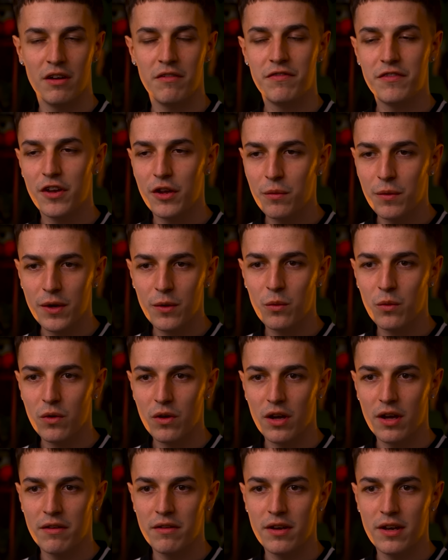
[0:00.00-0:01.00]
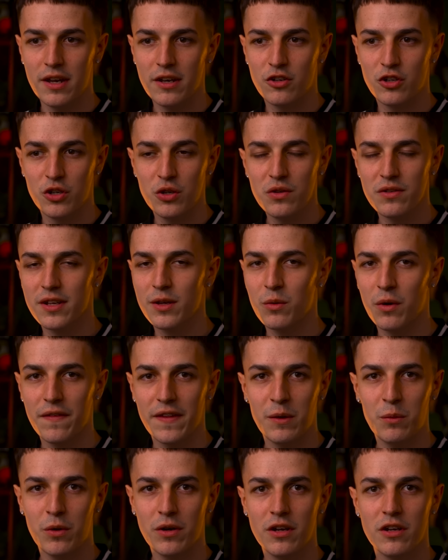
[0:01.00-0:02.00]
of doing and choosing what
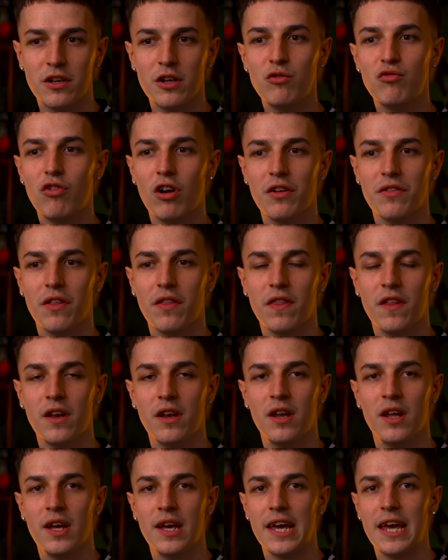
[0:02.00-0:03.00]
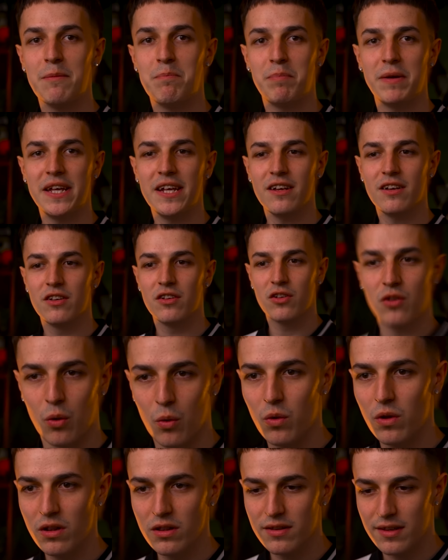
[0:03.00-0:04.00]
they want to do rather than it being
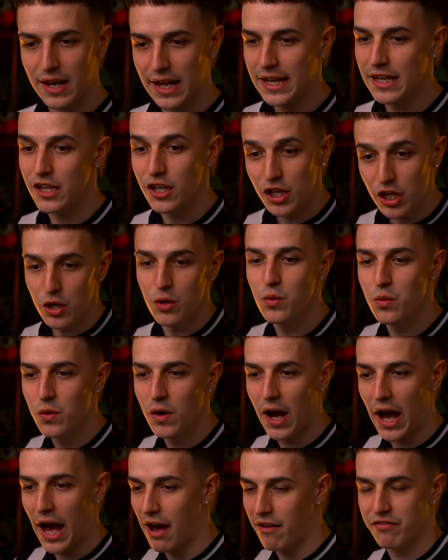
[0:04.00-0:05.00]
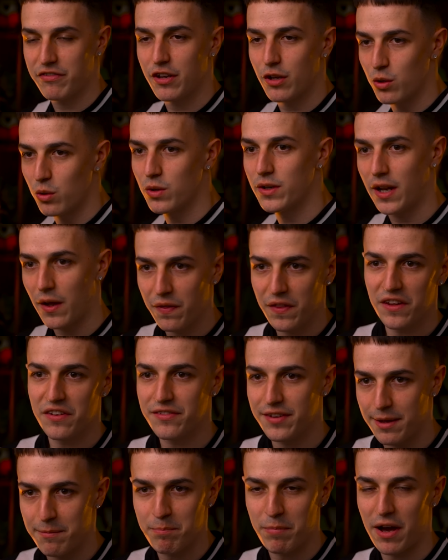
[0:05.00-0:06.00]
told like you have to go down this
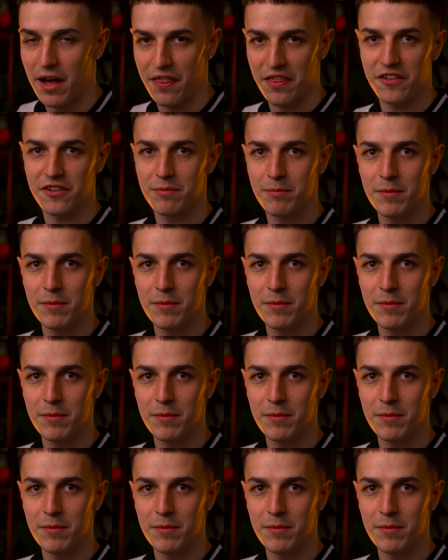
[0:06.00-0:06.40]
same path as